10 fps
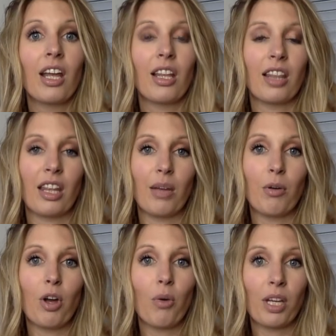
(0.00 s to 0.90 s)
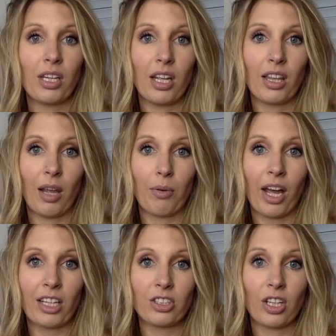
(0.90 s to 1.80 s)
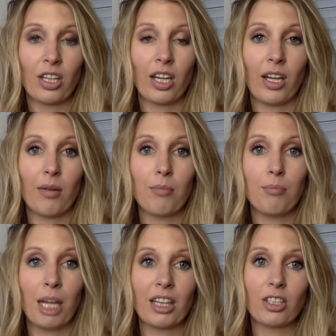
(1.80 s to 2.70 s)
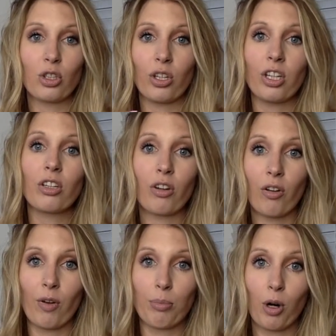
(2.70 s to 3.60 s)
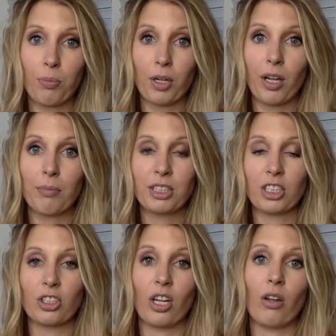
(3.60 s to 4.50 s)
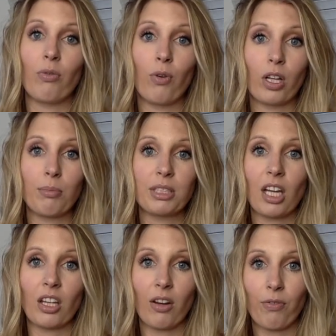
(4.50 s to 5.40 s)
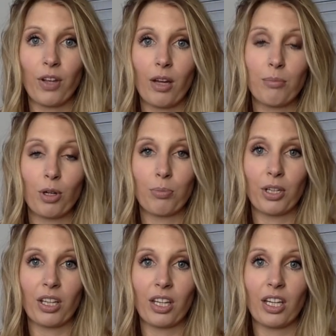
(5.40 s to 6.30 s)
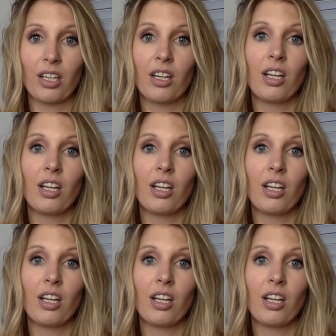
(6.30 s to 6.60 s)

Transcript: then they will go in and they will actually make the trochlear groove appropriate positioning for the patella to fit appropriately.